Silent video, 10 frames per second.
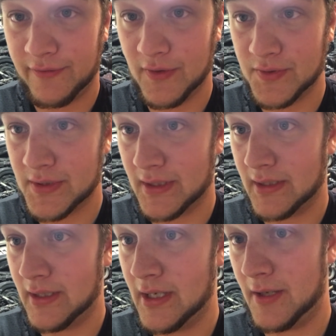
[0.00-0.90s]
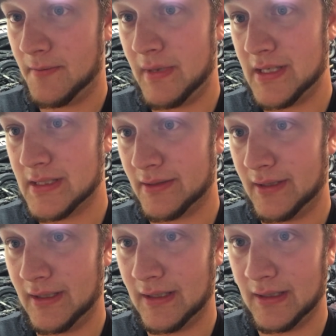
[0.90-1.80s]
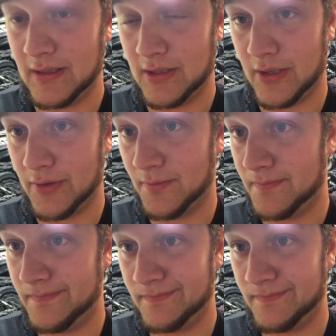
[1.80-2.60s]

filter, basically, you know,